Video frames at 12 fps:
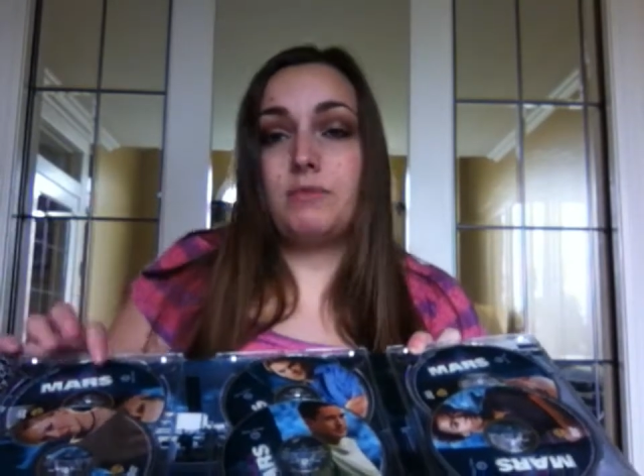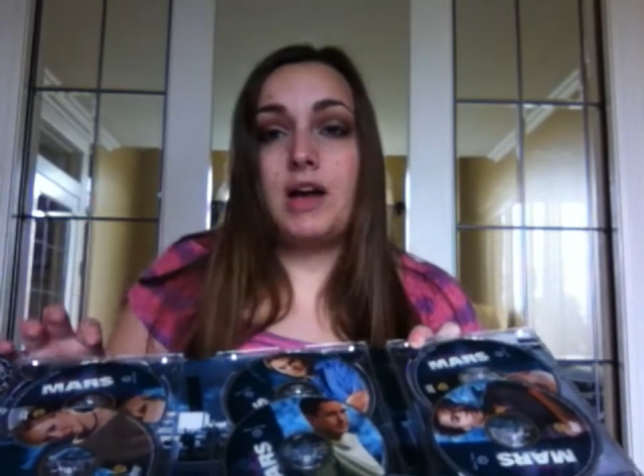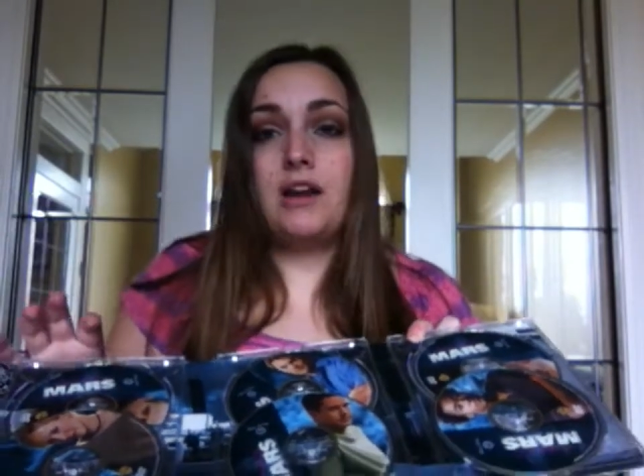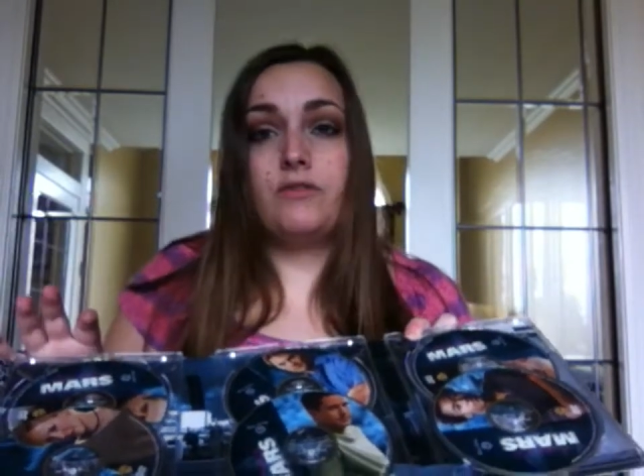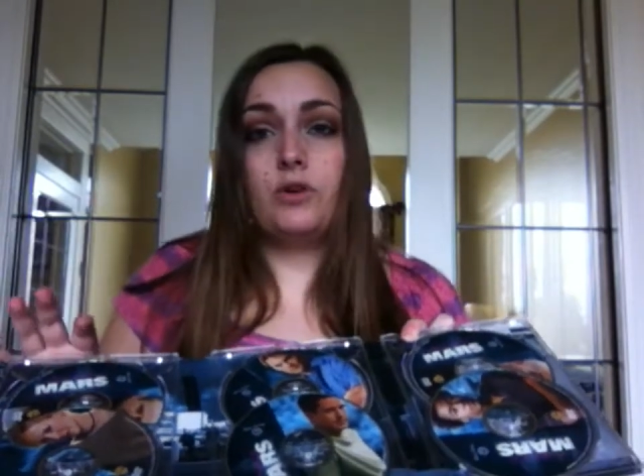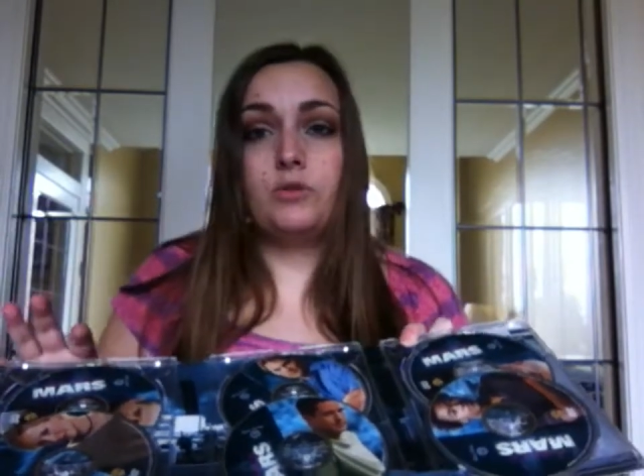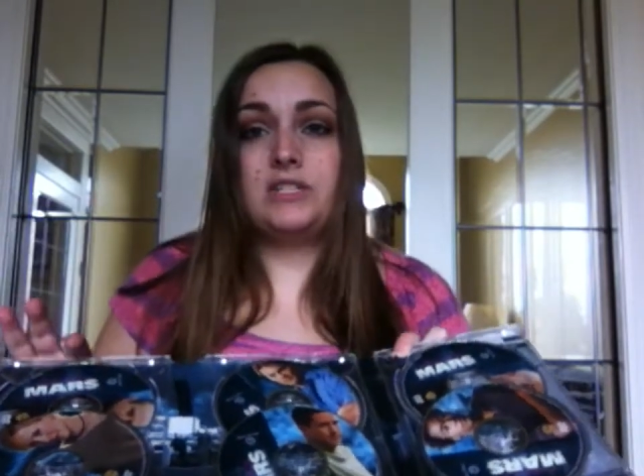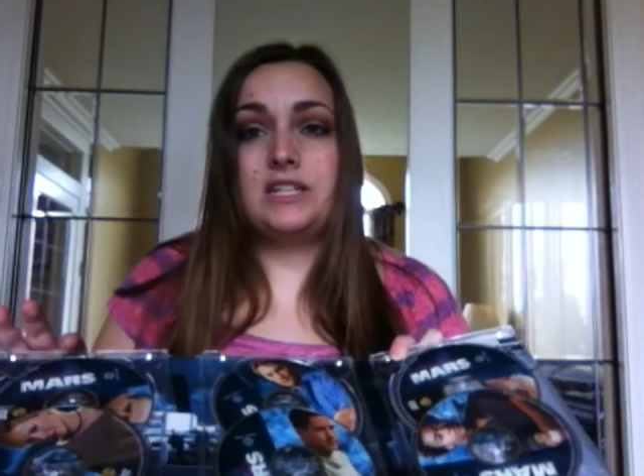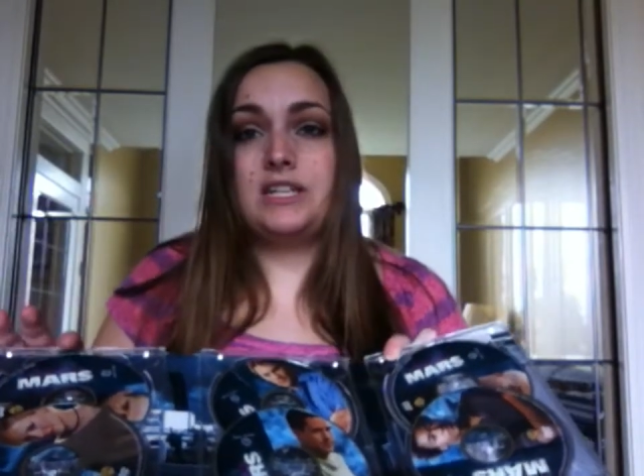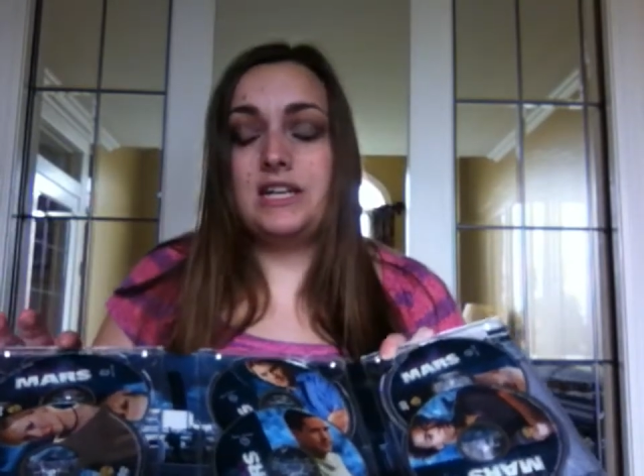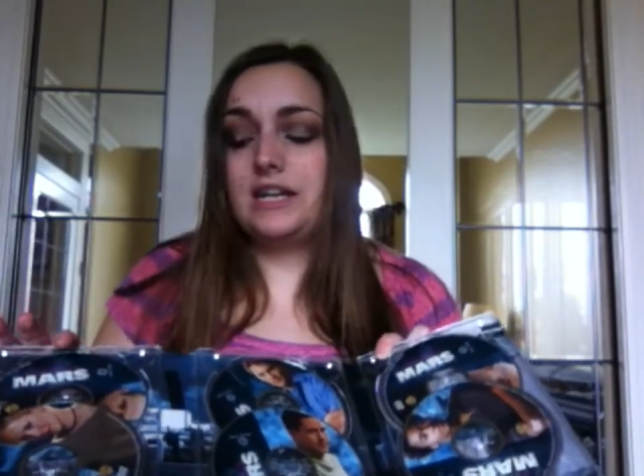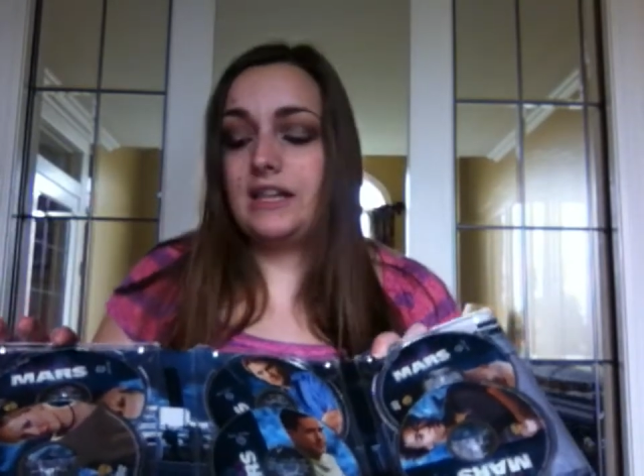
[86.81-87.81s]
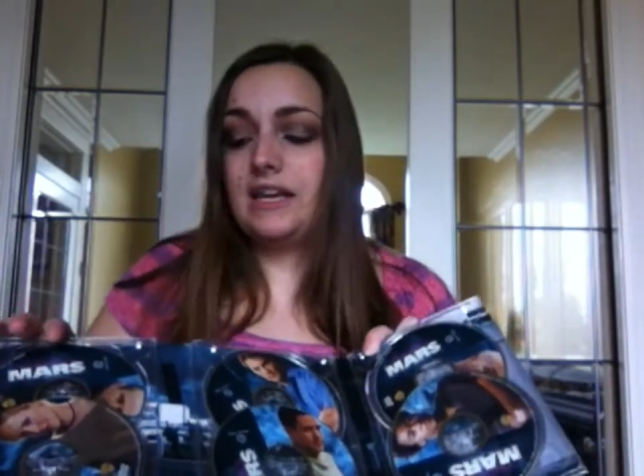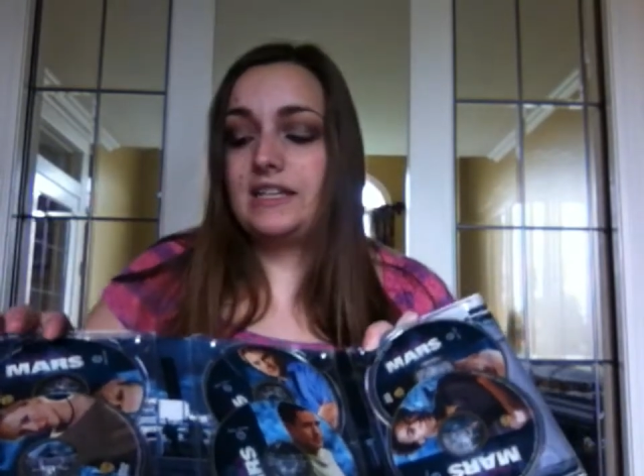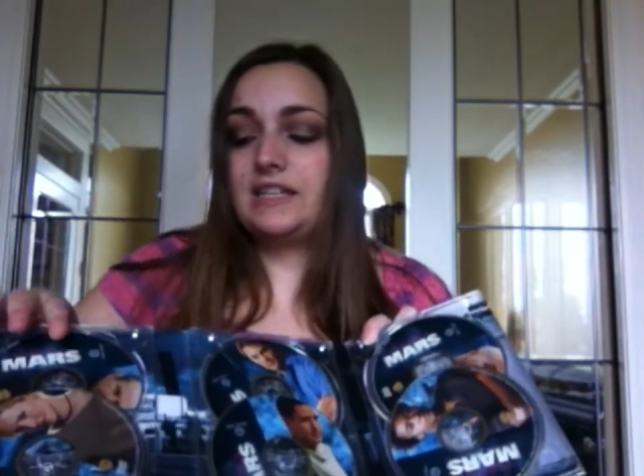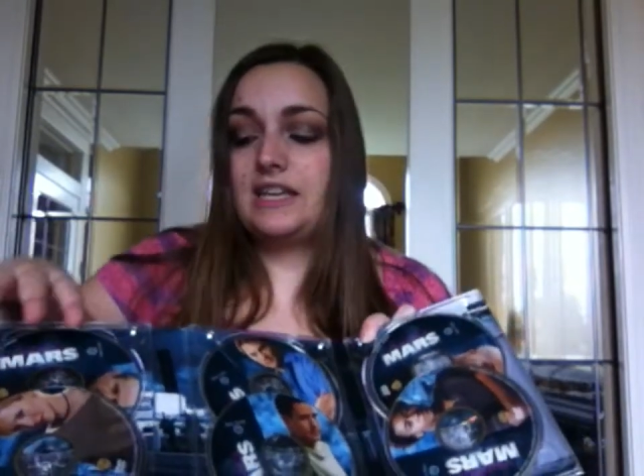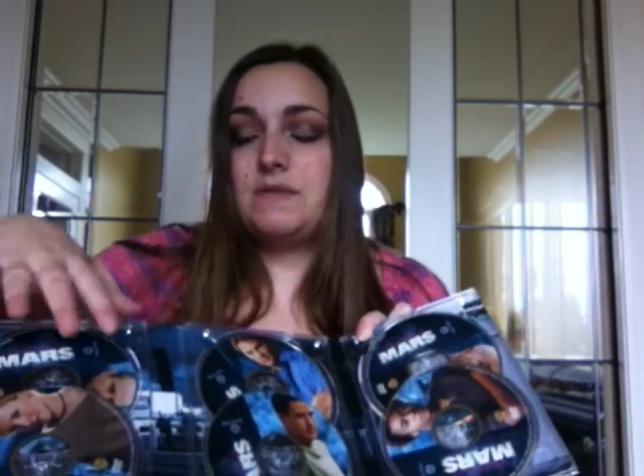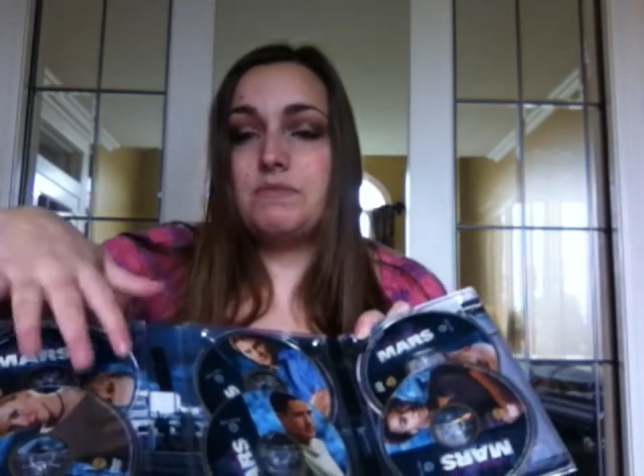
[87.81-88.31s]
and I'm kind of OCD and I
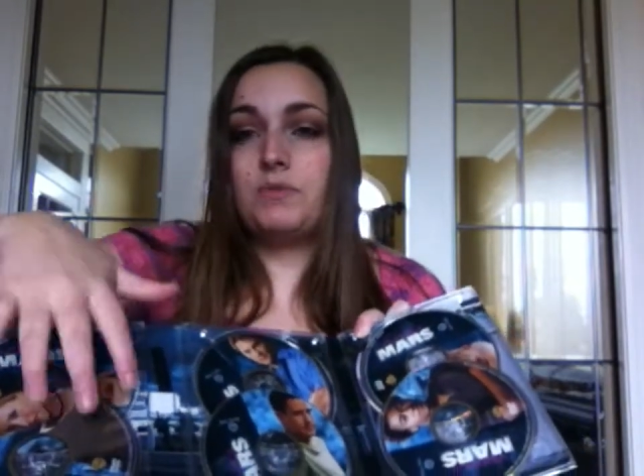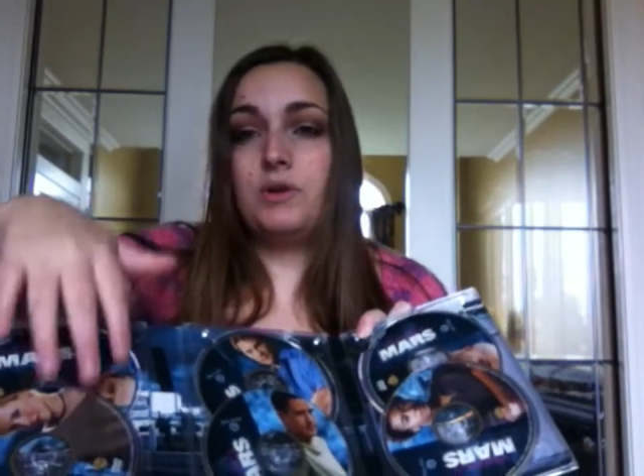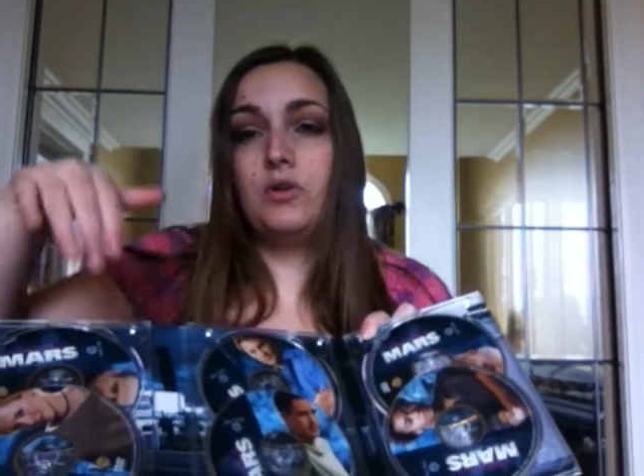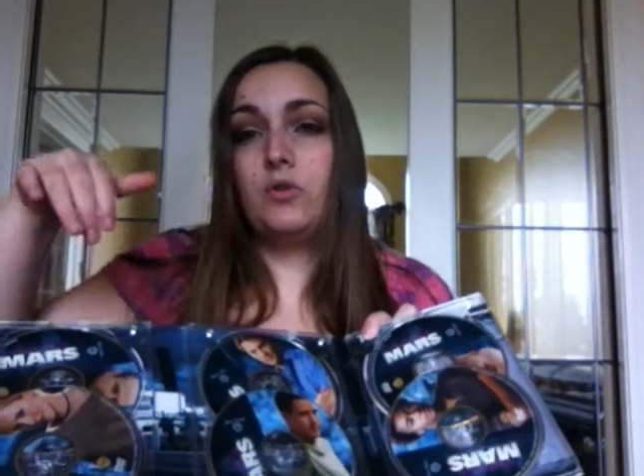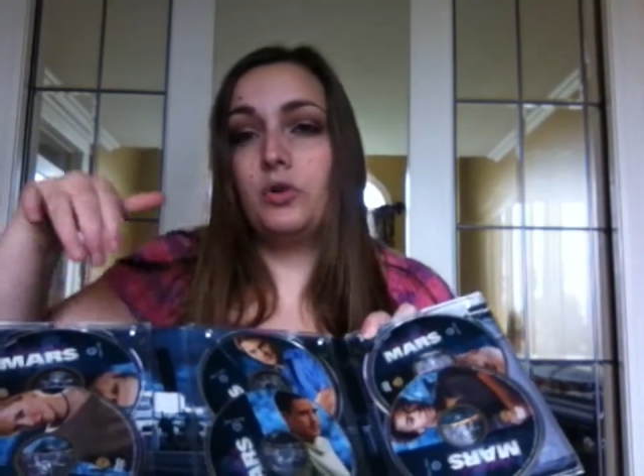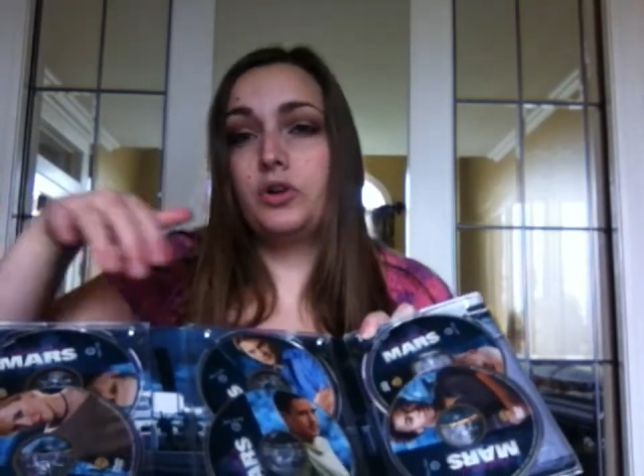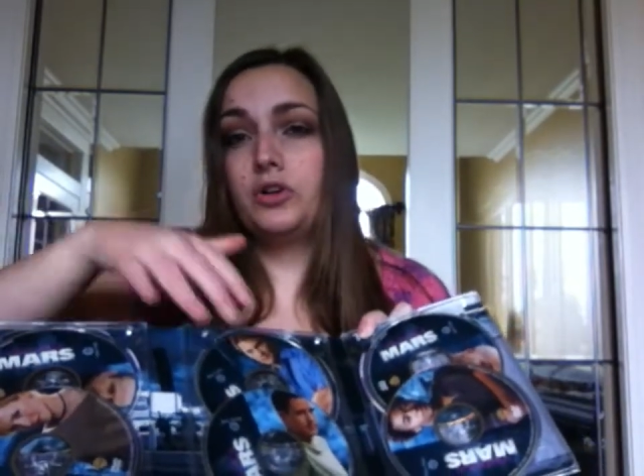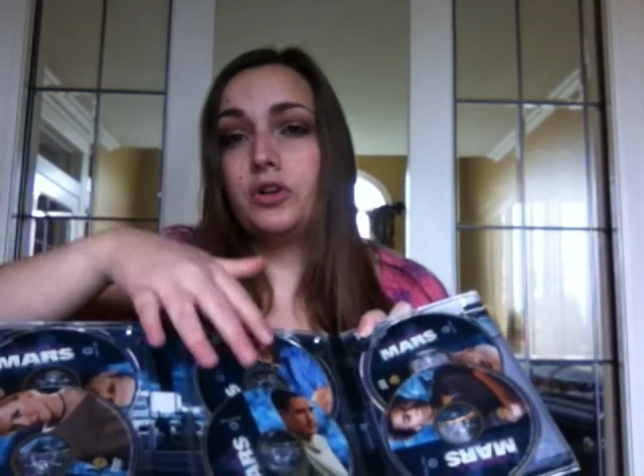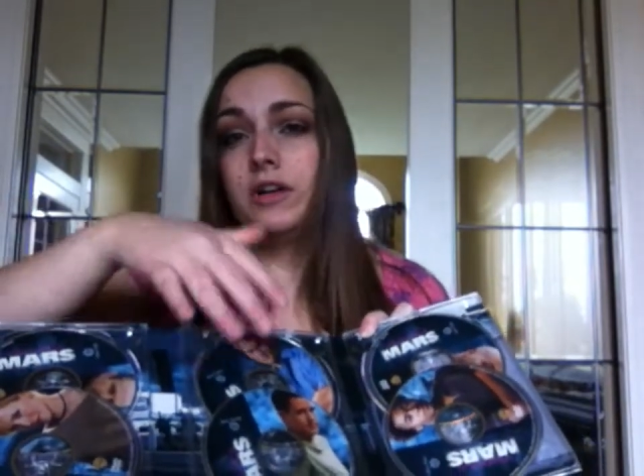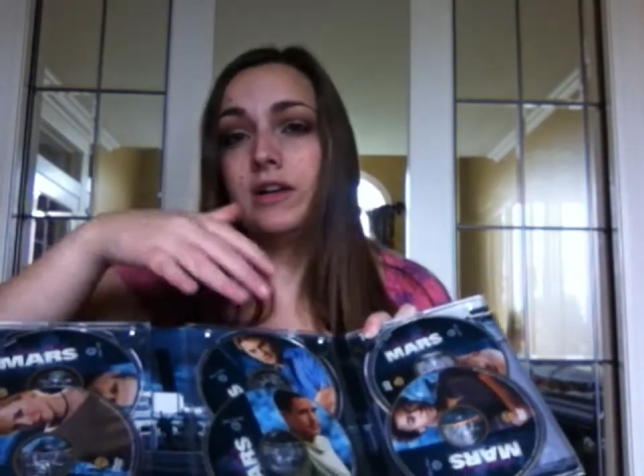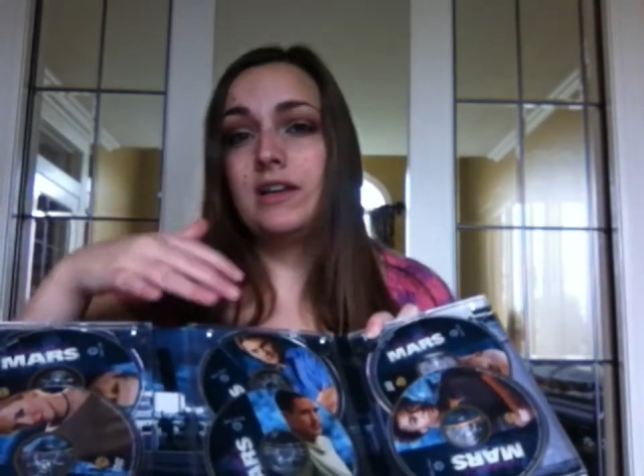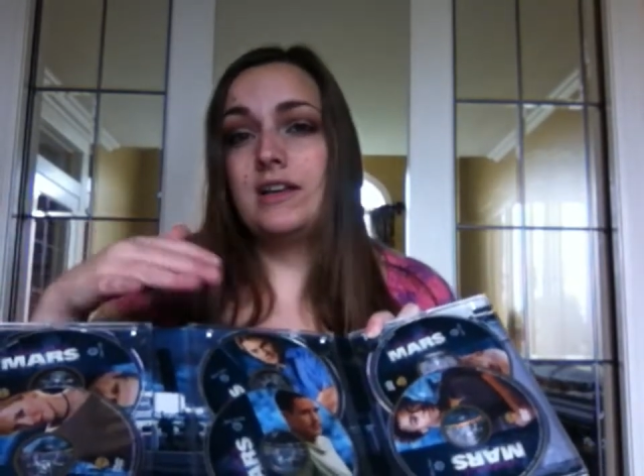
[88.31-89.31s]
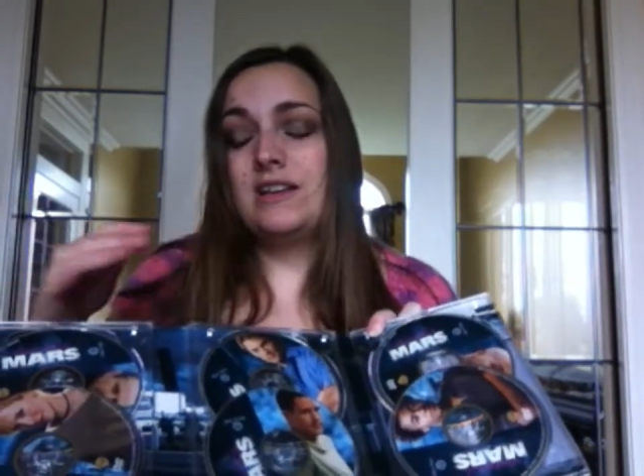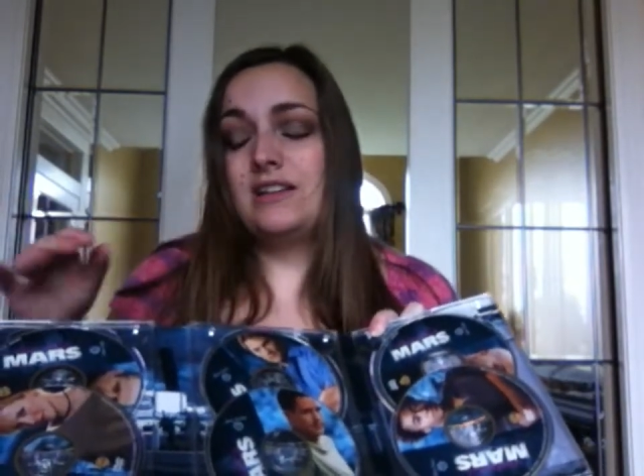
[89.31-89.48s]
like to keep them in order,